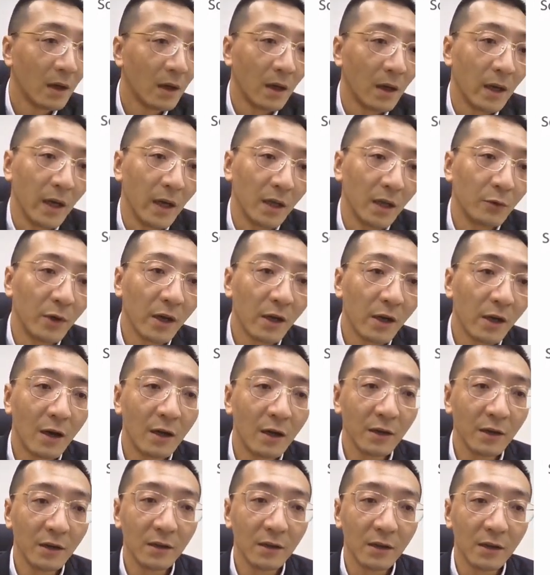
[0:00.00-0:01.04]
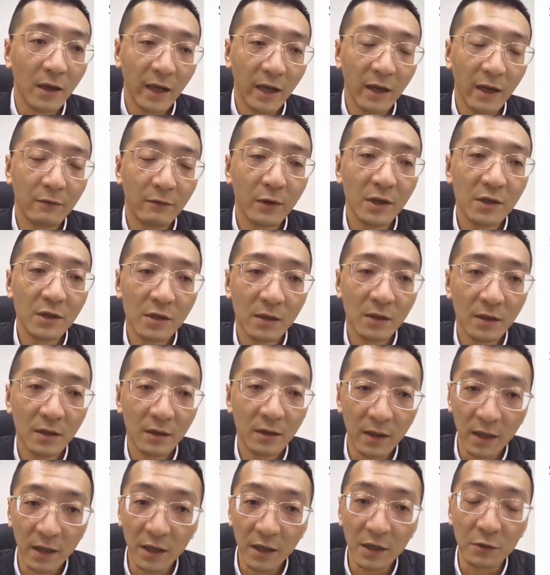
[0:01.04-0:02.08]
And regarding the average
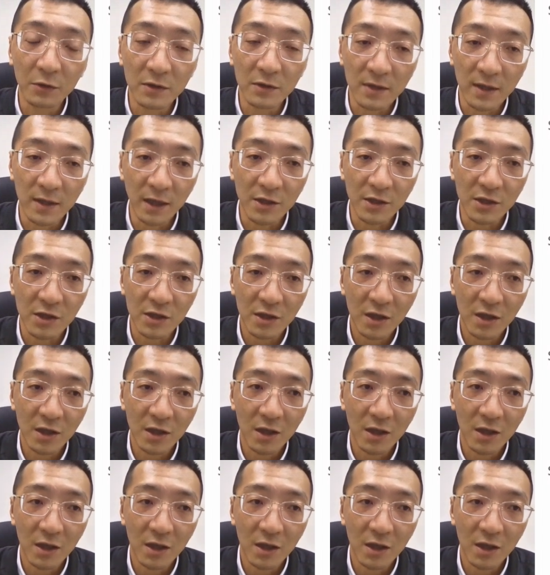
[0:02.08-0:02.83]
daily usage